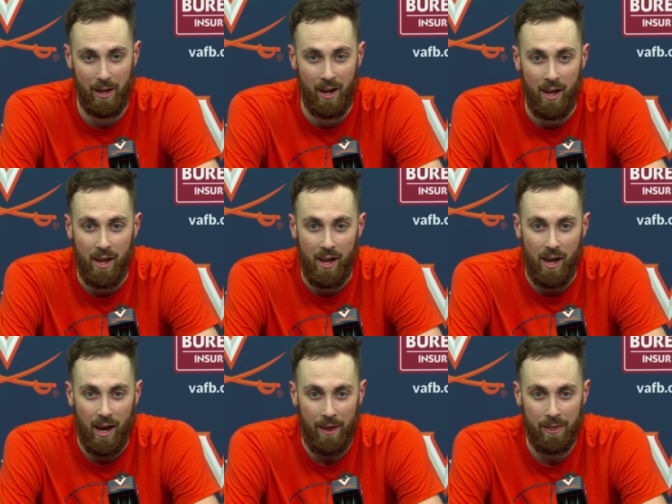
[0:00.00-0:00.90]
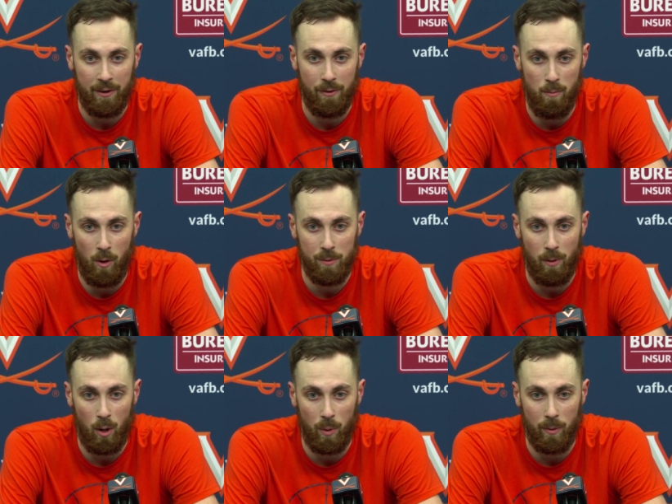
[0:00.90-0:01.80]
But I think for the most
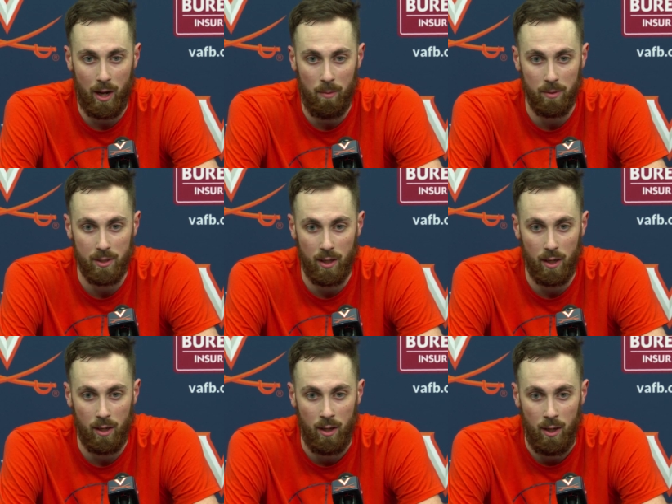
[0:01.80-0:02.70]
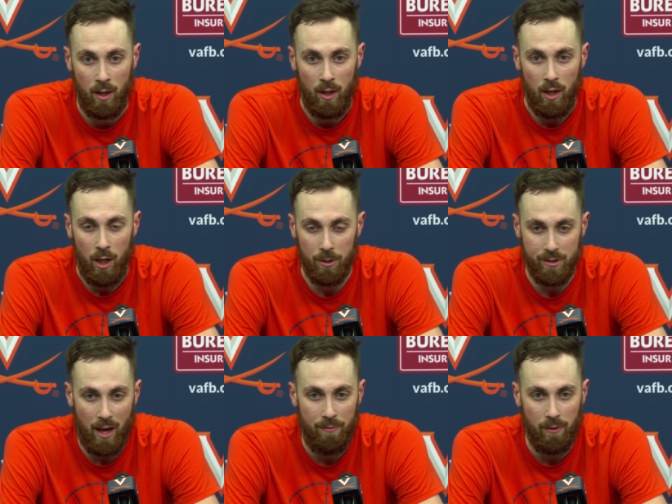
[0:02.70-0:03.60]
part, we were able to, you know,
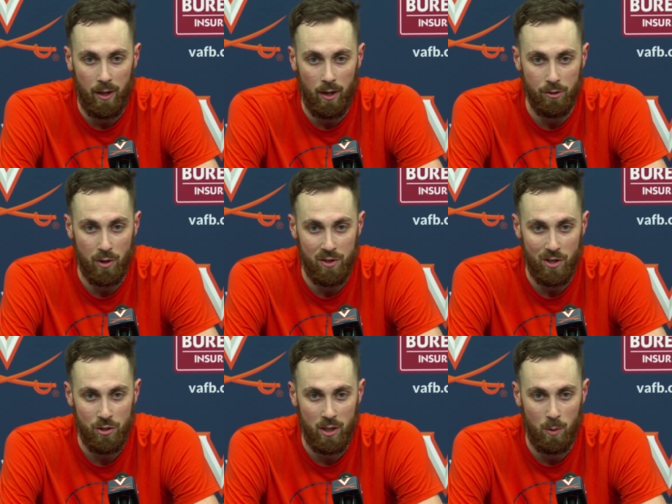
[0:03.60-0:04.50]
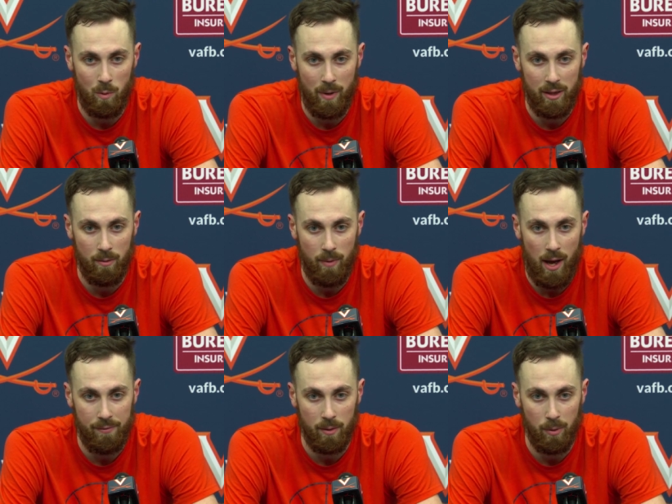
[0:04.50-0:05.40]
stifle their transition, and we made them
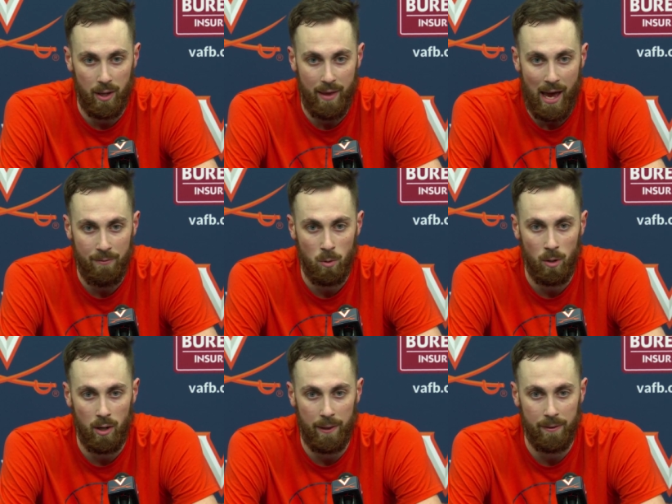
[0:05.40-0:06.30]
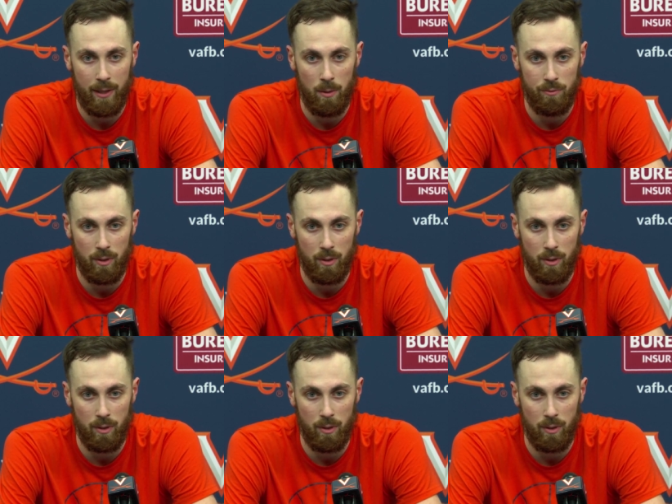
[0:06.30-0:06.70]
have to play in the half court. And I think that was